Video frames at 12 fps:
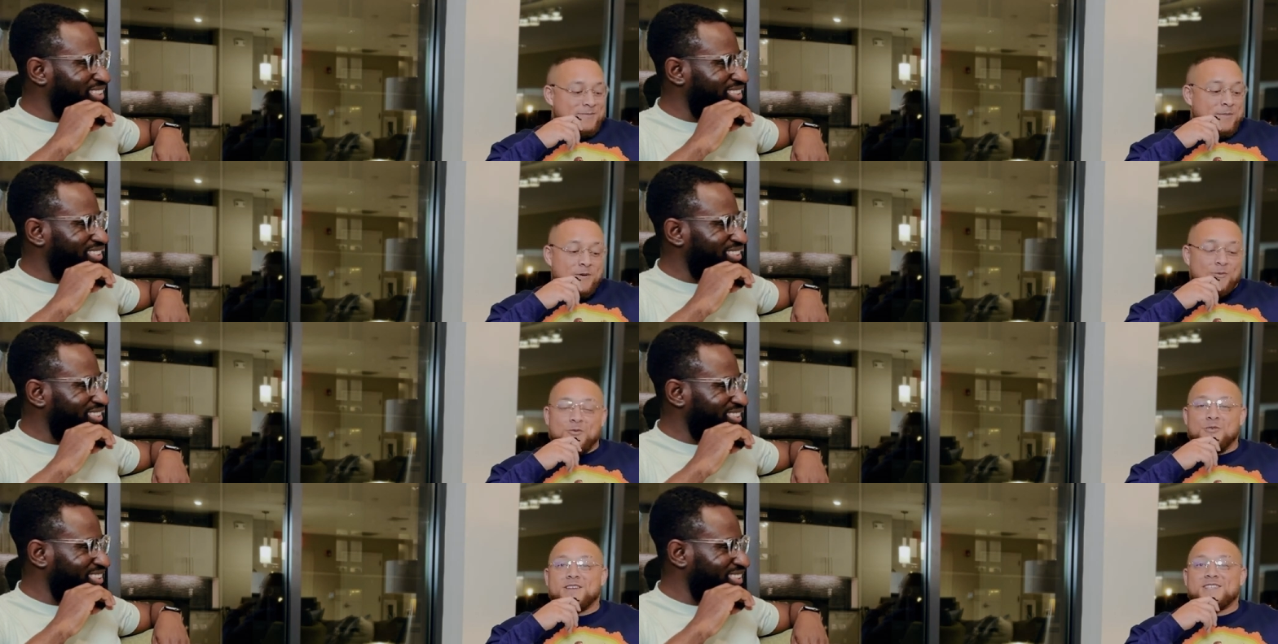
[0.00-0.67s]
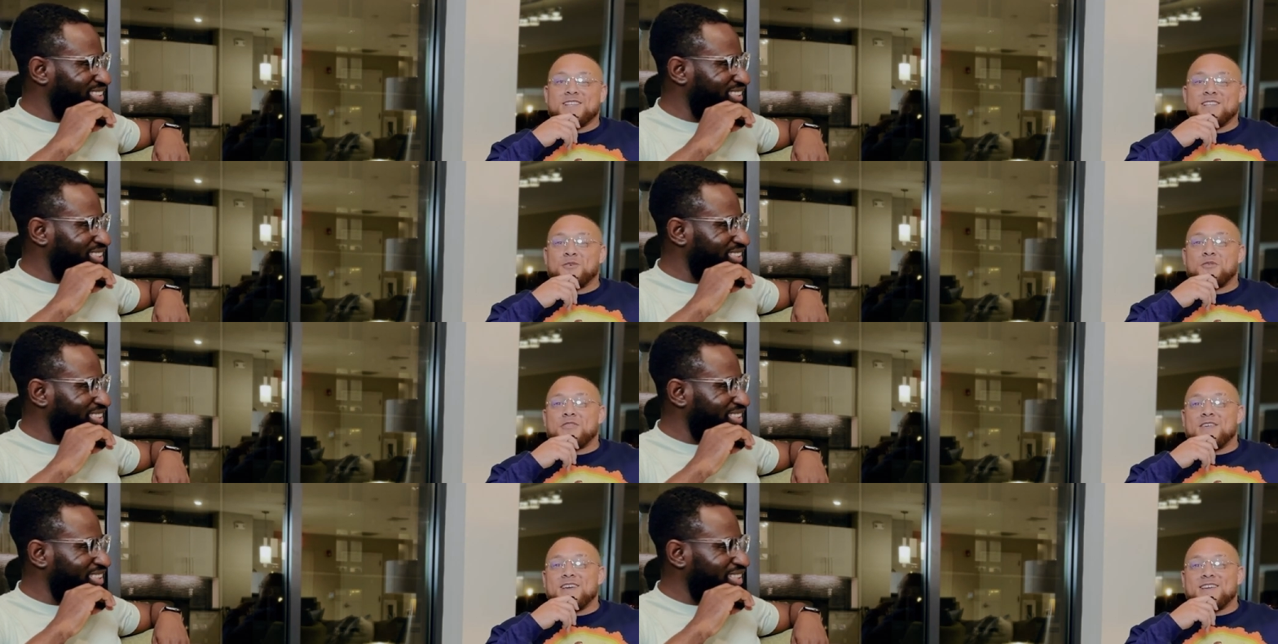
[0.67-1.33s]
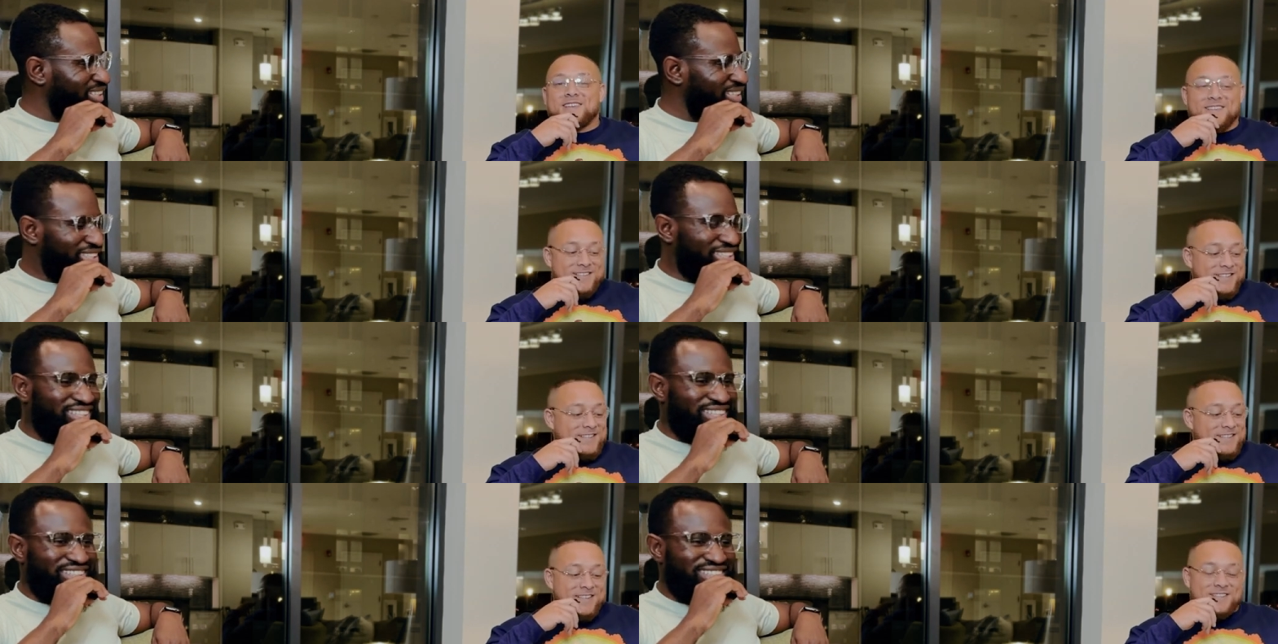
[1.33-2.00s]
Speaker 1: My wool gets a little thick.
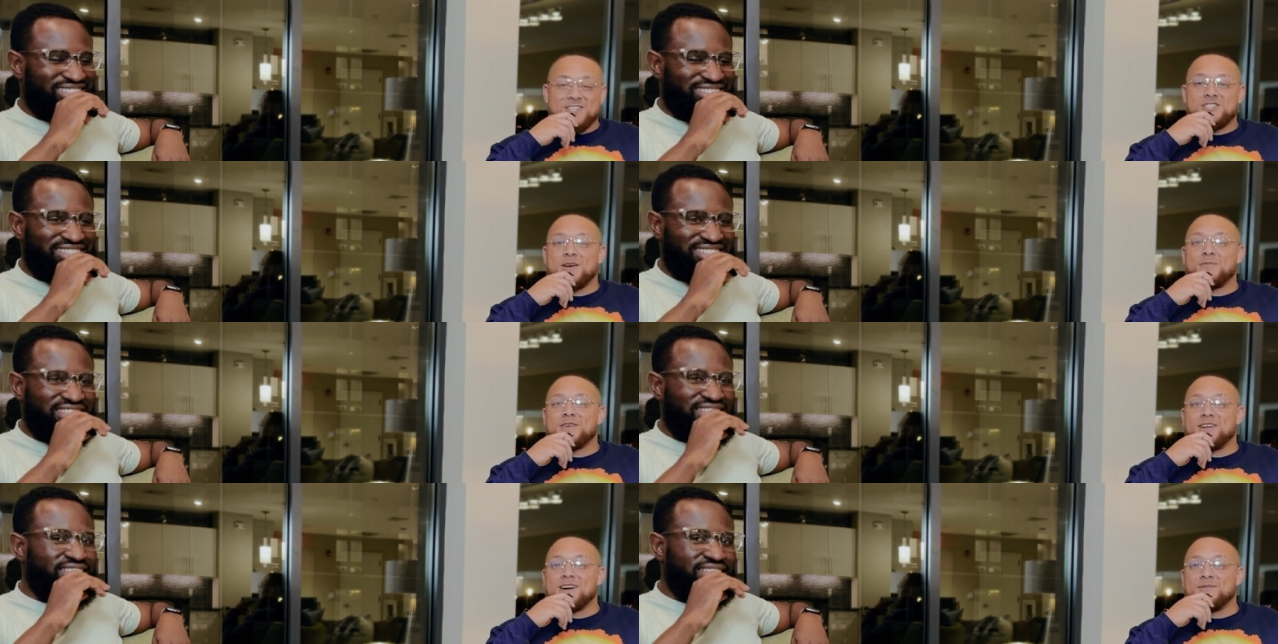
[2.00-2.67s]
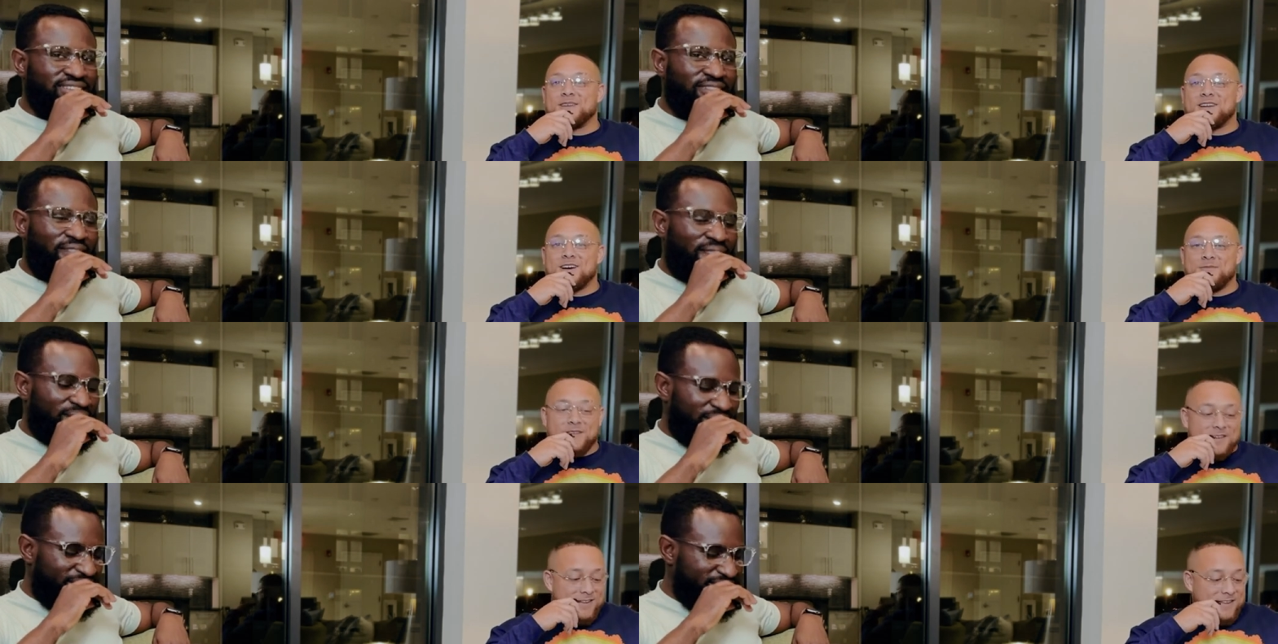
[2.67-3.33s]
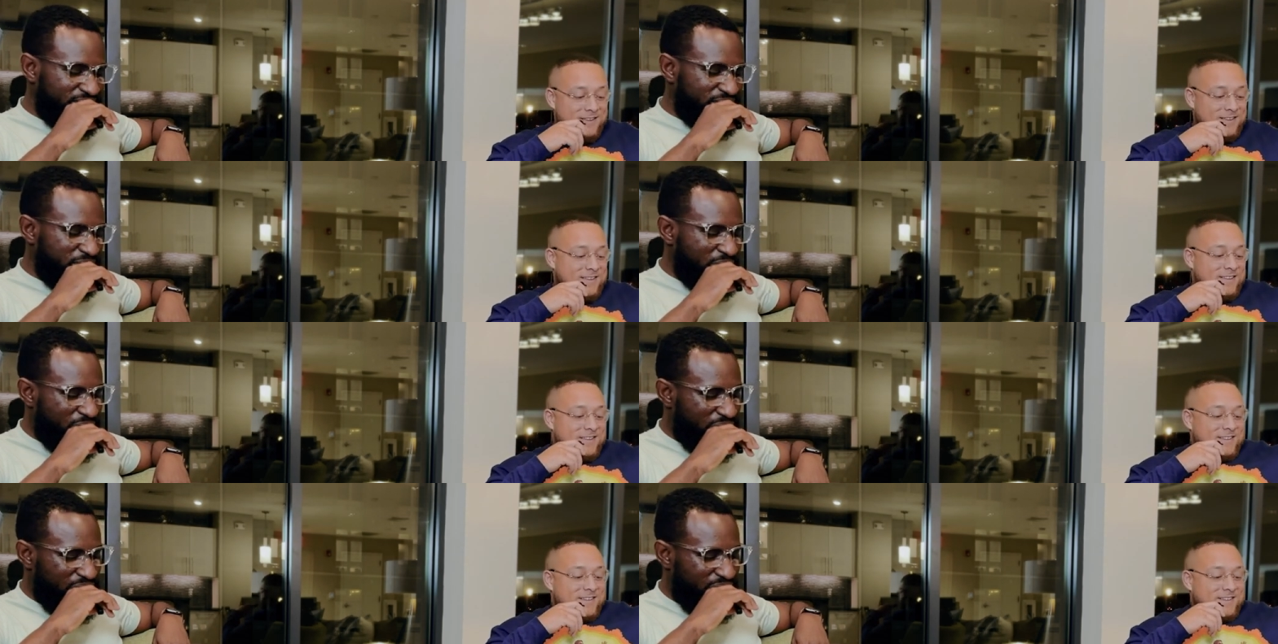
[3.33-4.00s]
Uh-huh. Need the shepherd to come and cut me.
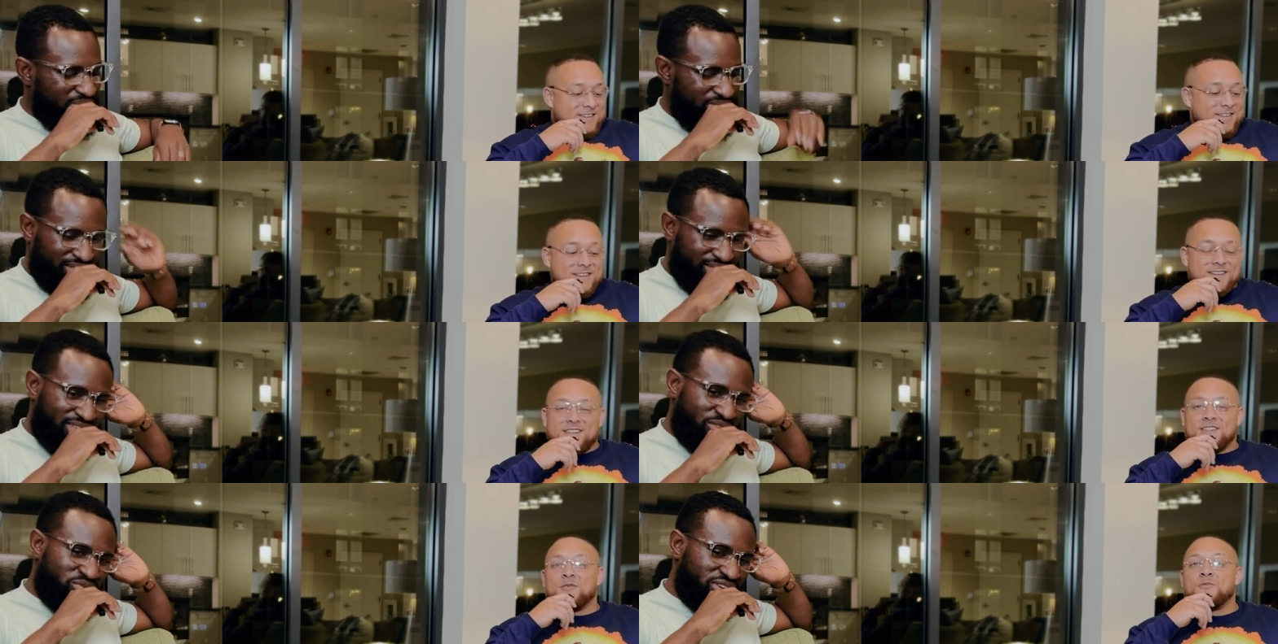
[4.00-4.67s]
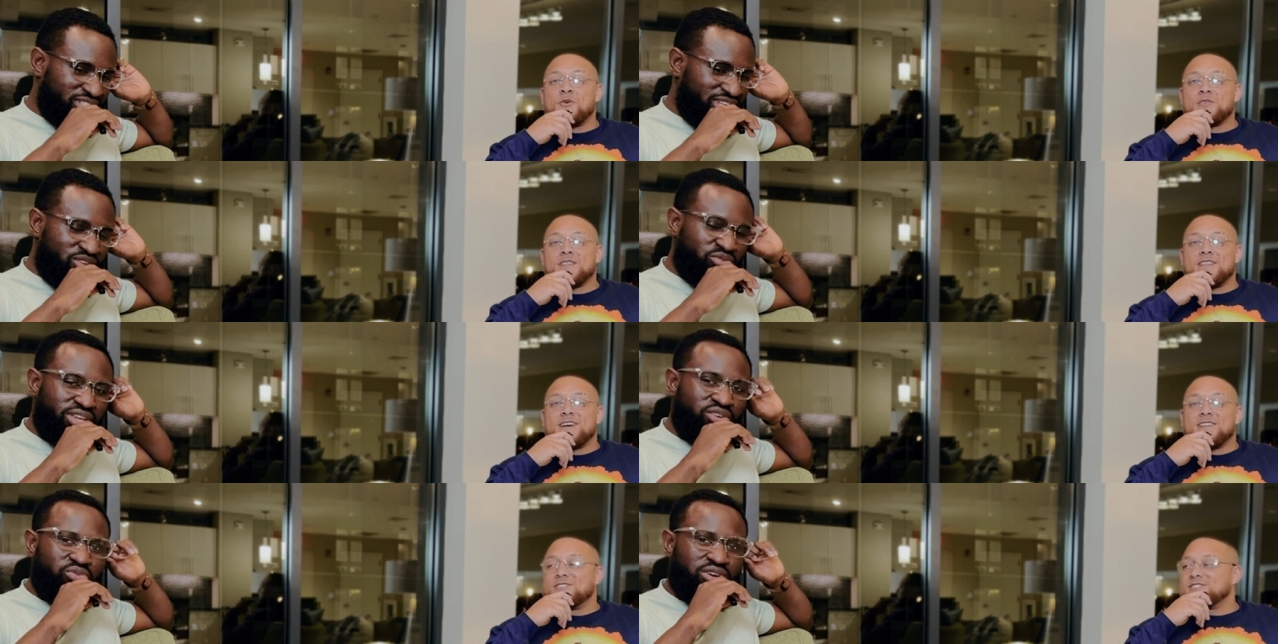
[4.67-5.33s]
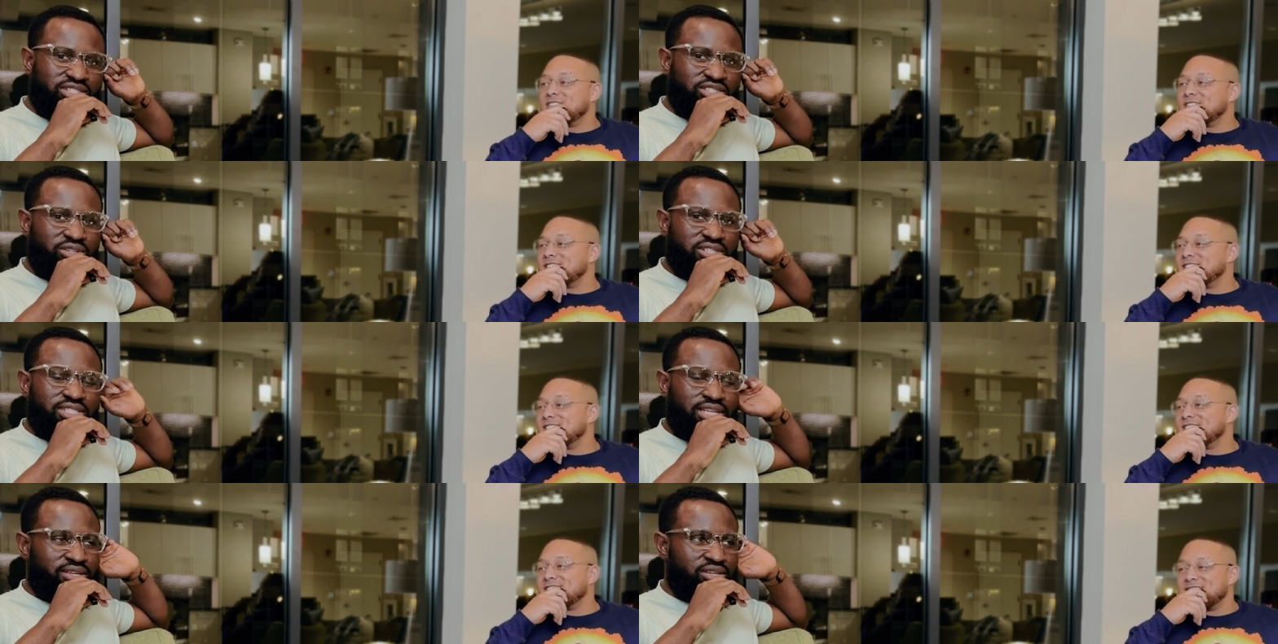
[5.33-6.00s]
He runs, he, he
Speaker 2: runs all
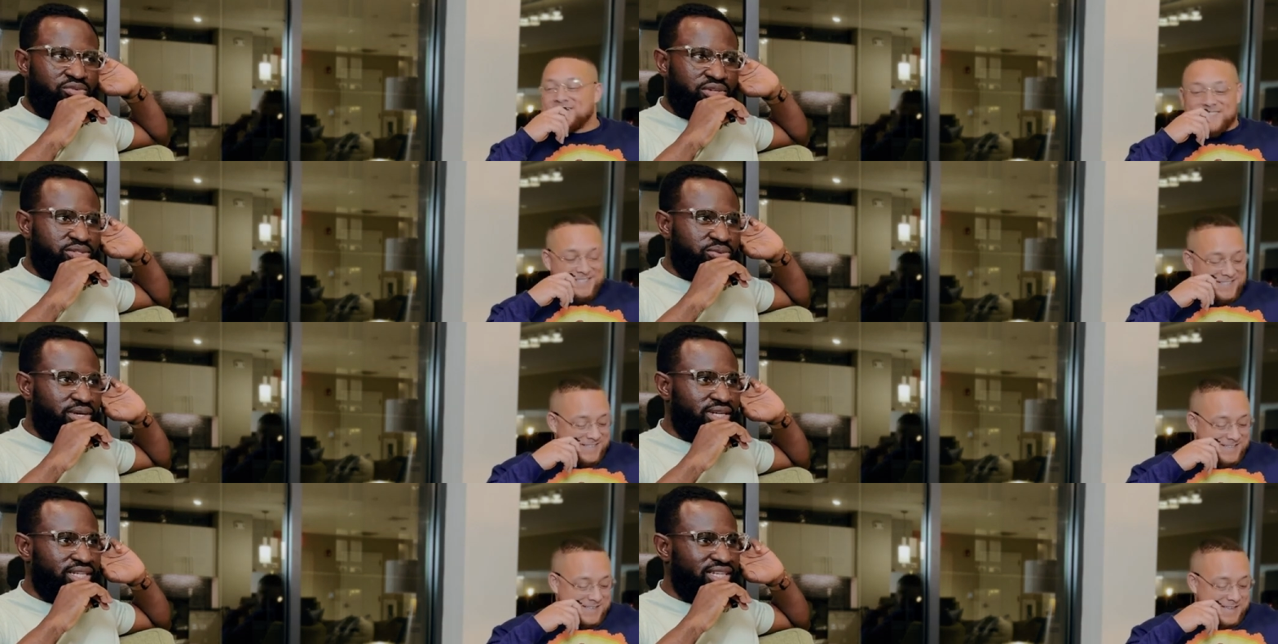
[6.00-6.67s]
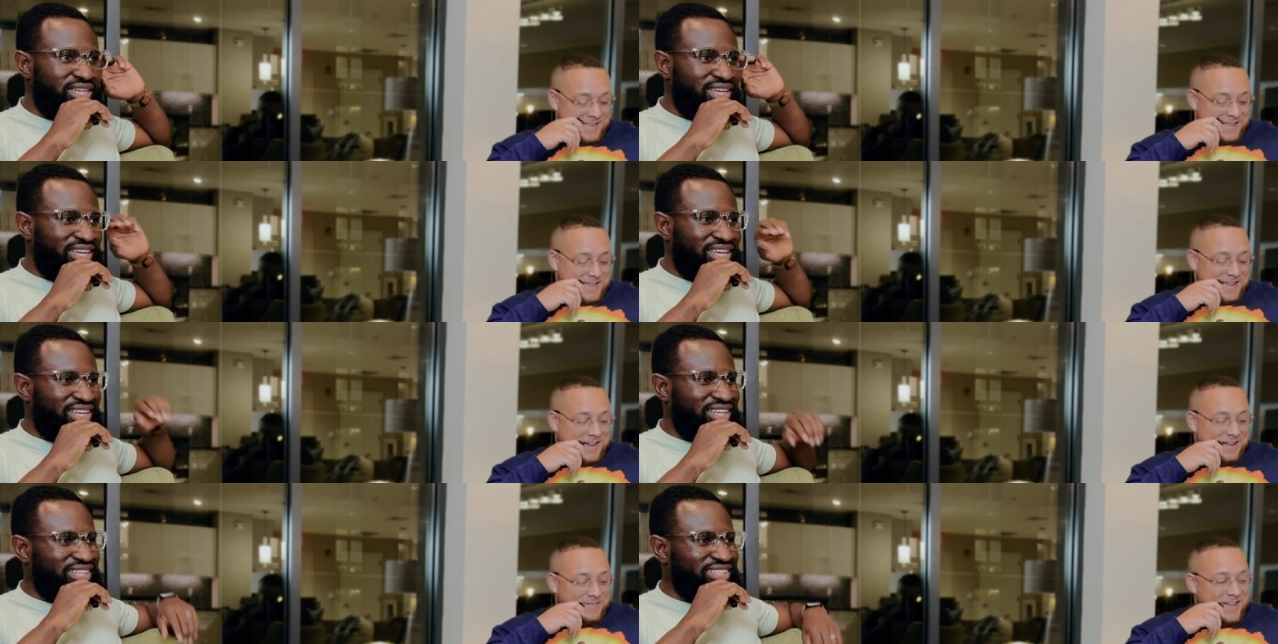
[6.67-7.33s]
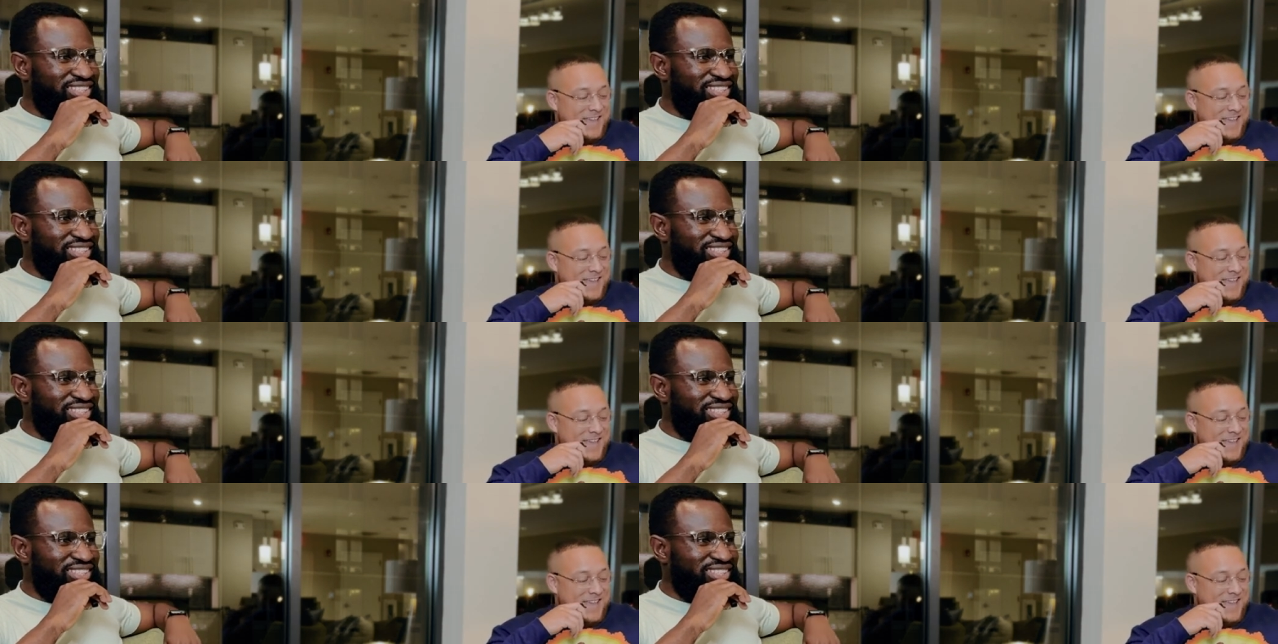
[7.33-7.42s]
the time. He runs away. Um,